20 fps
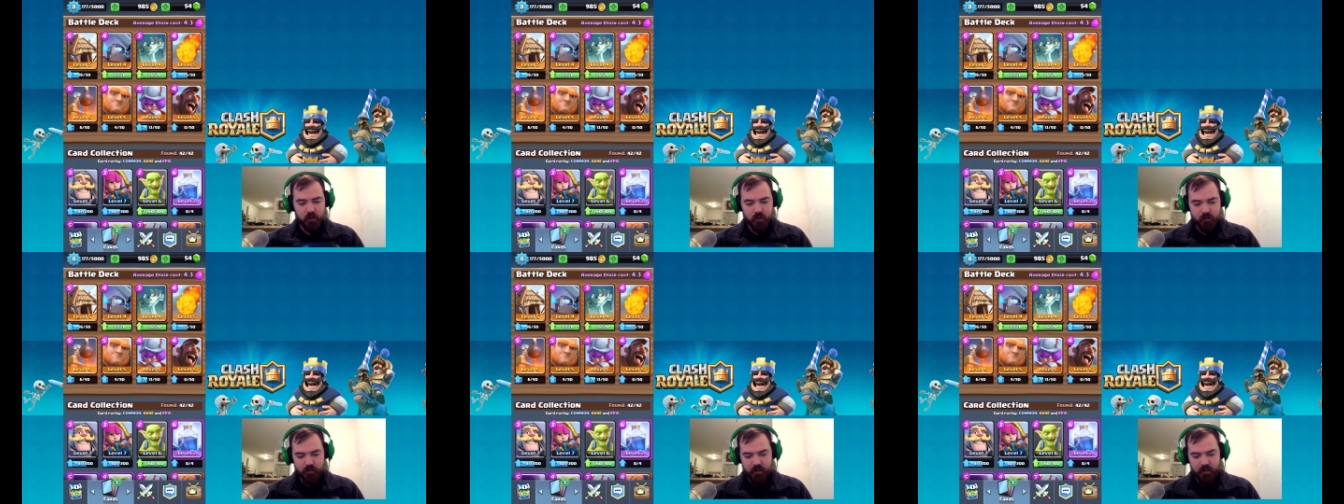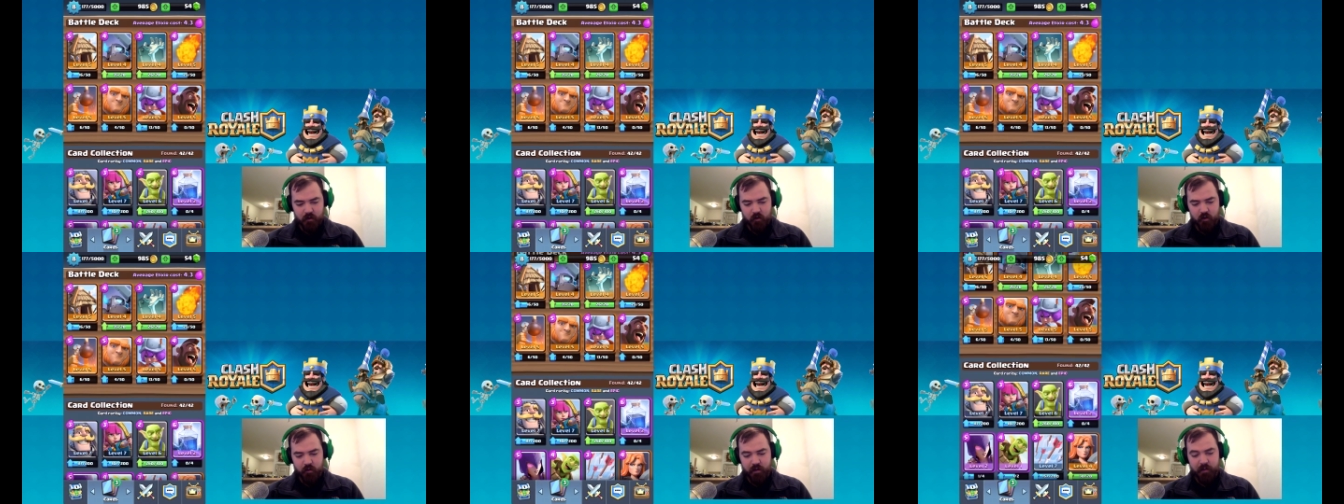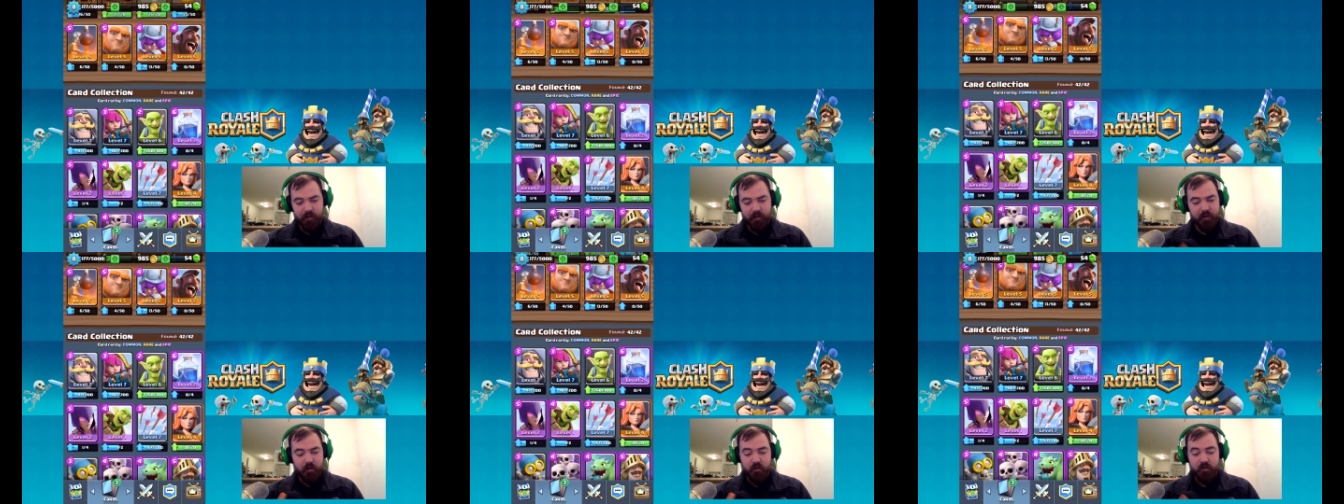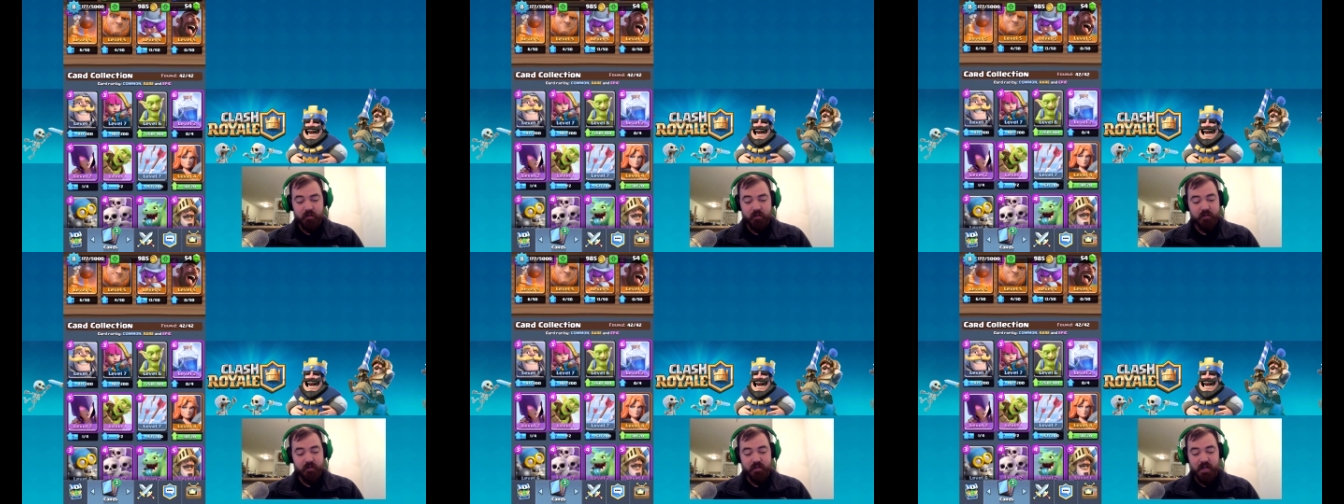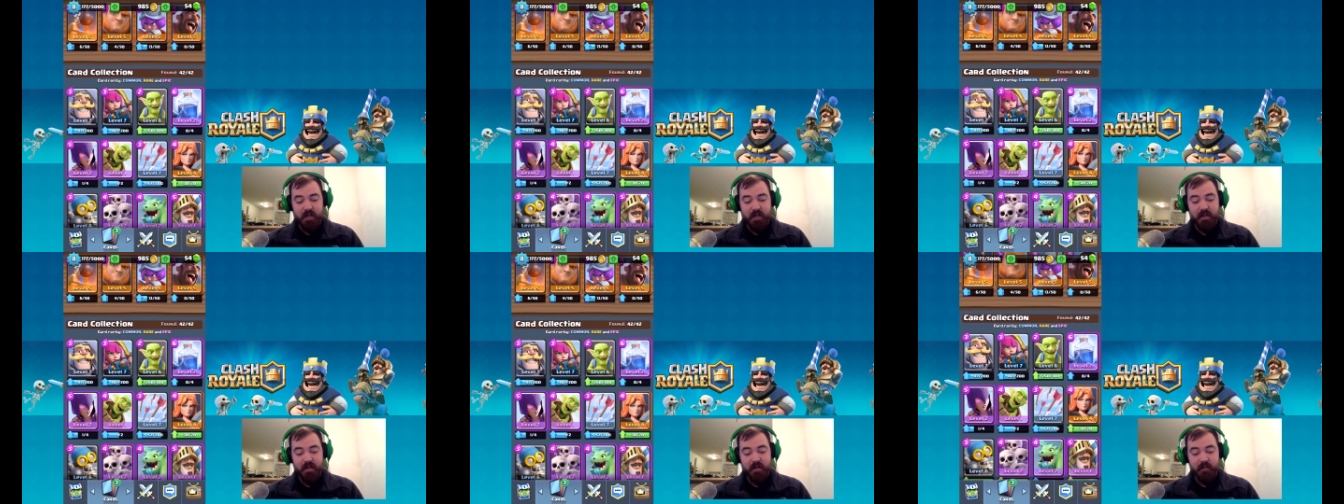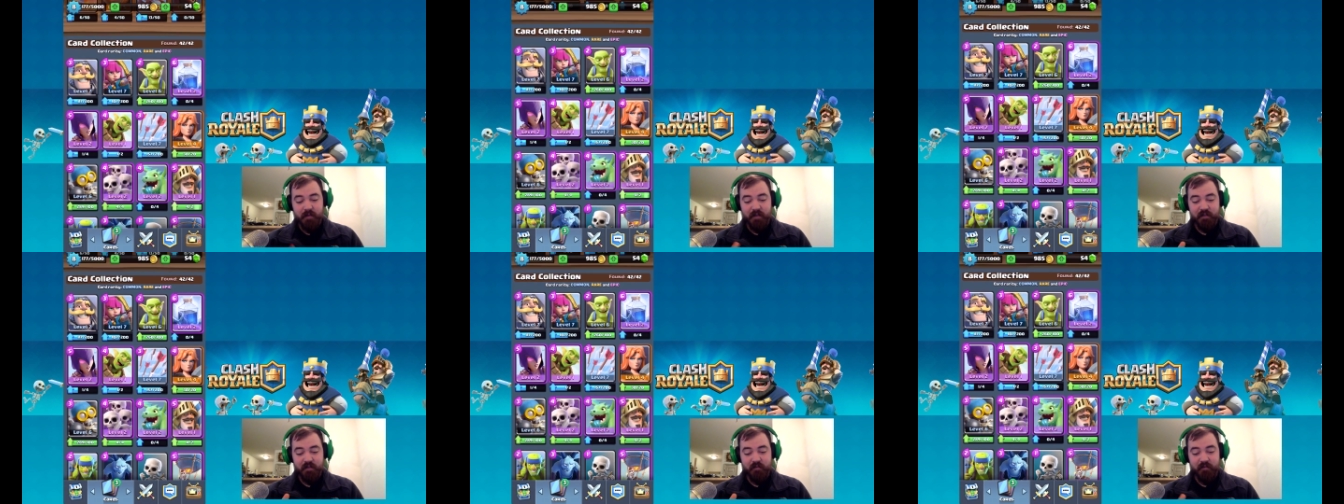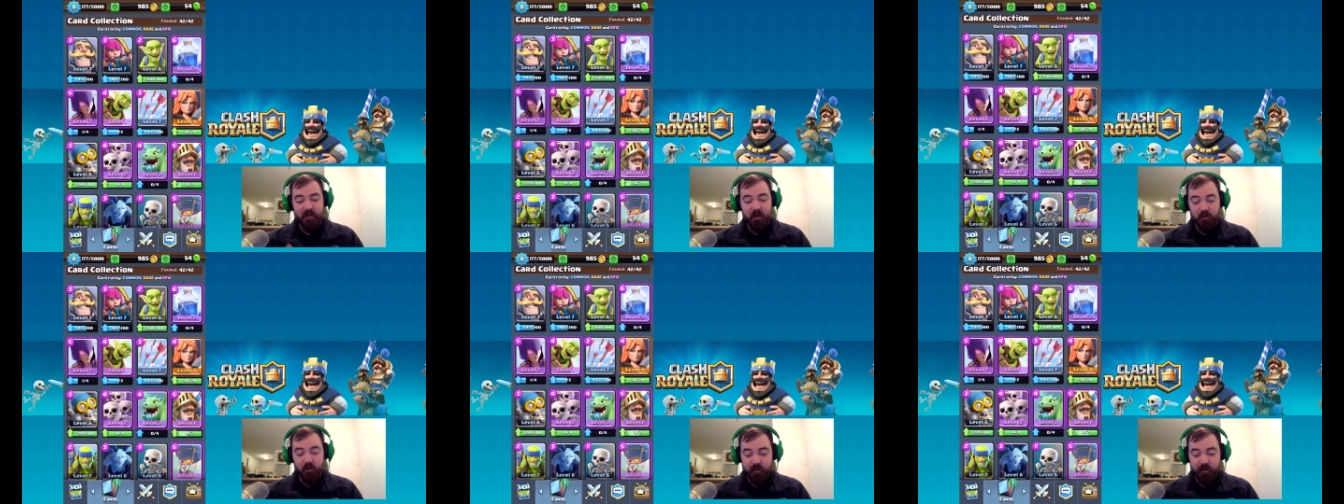I don't know what I would have used aside of that because the
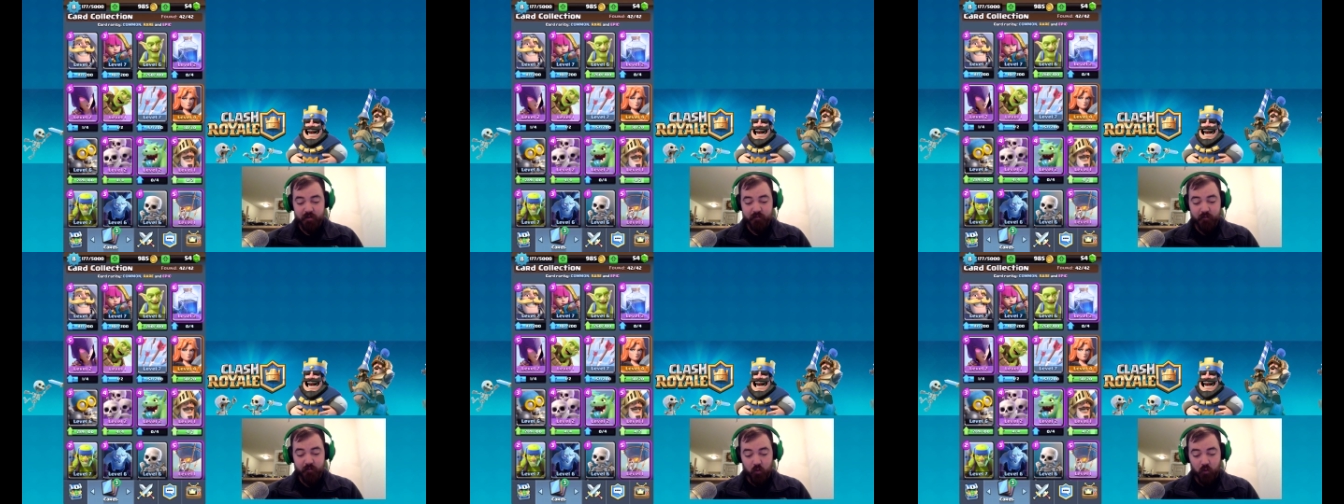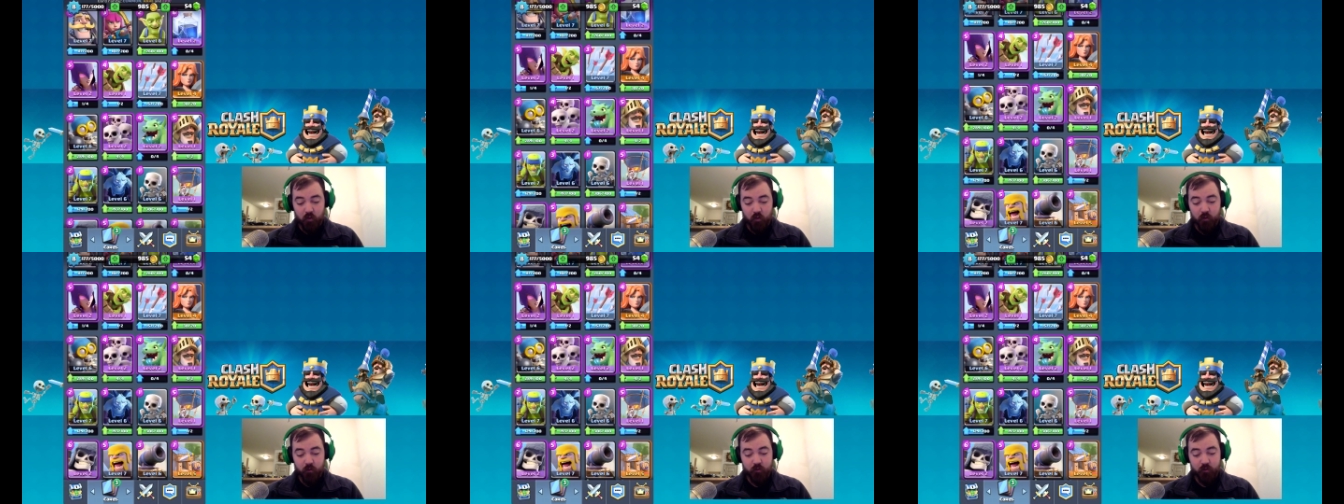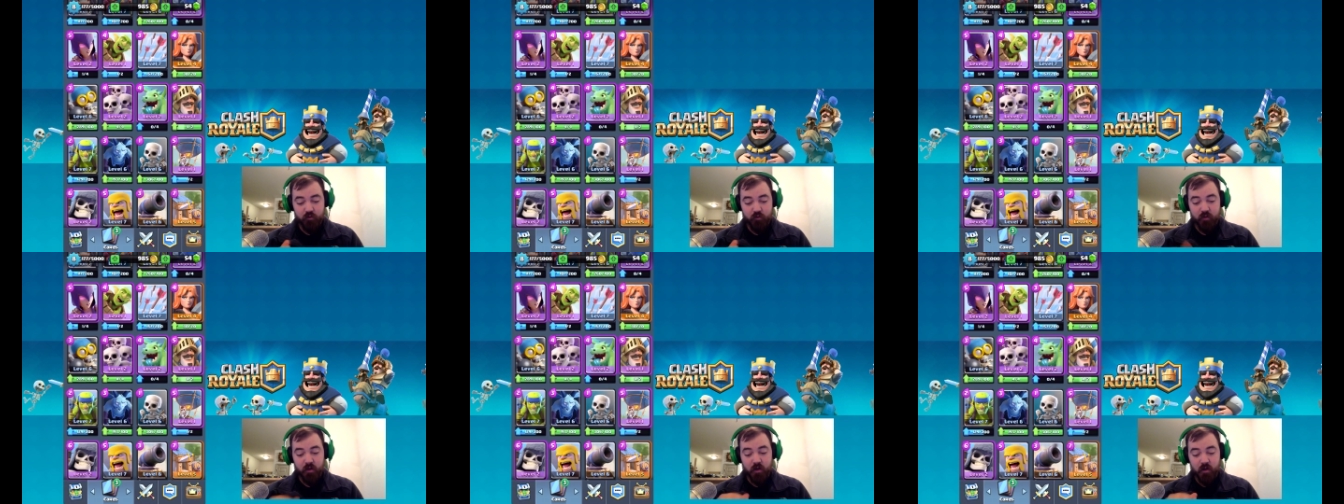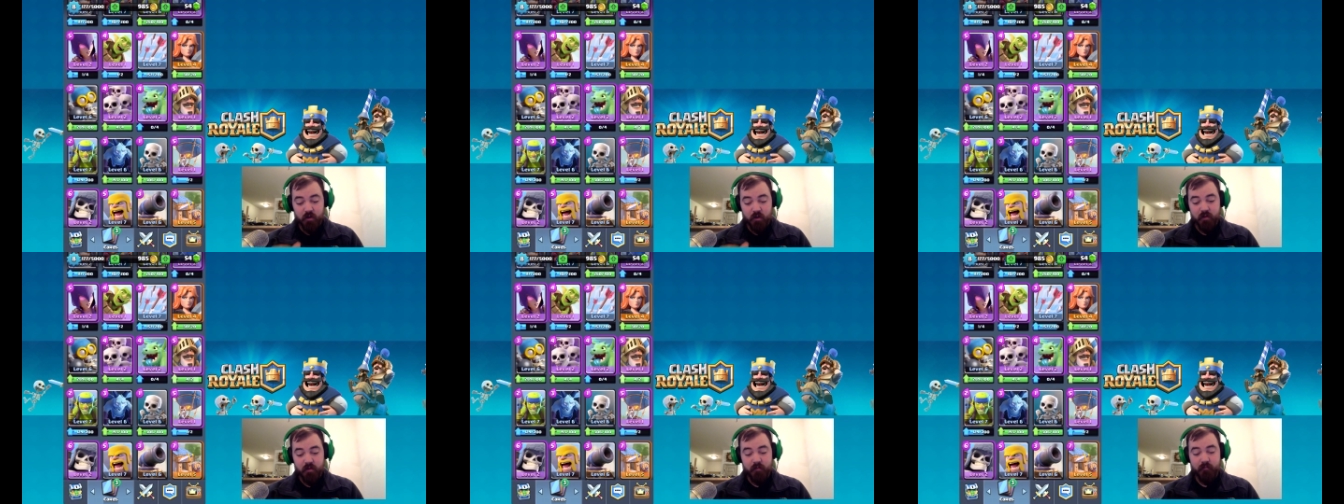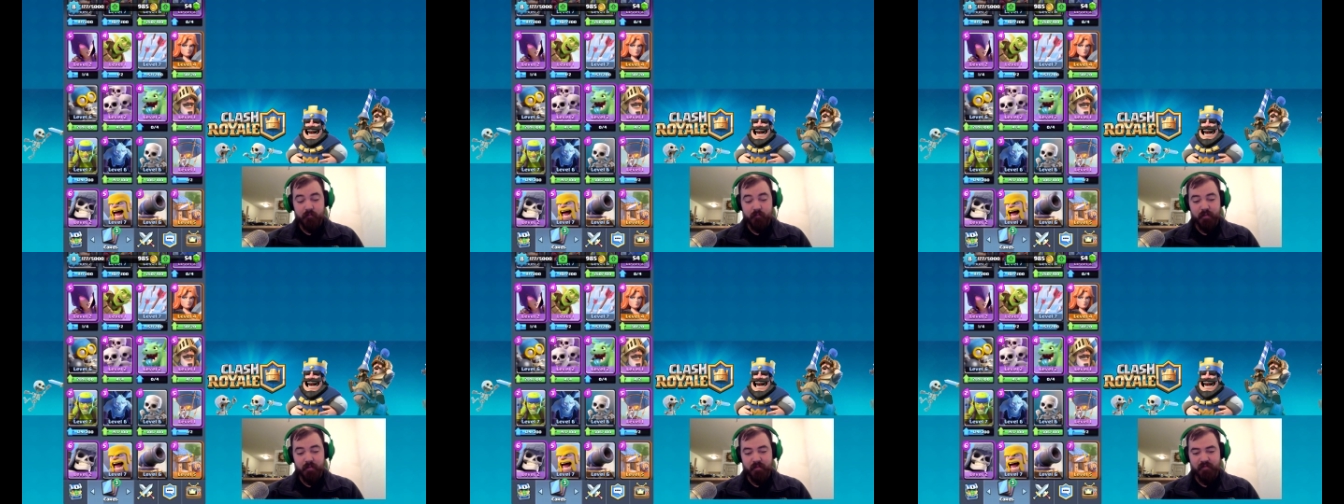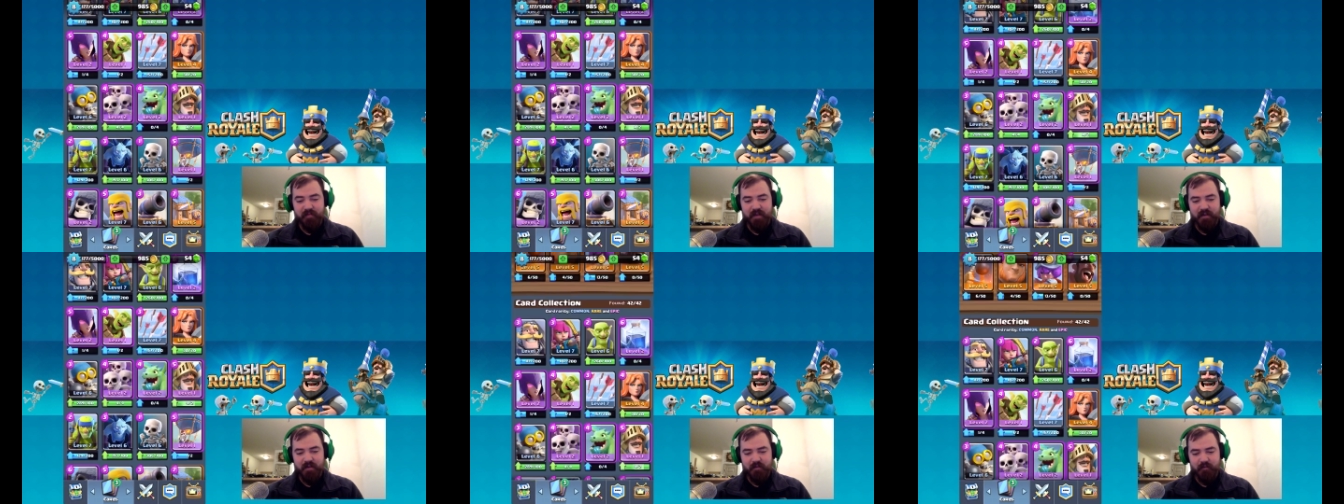Valkyrie is 4, which would have costed maybe 5.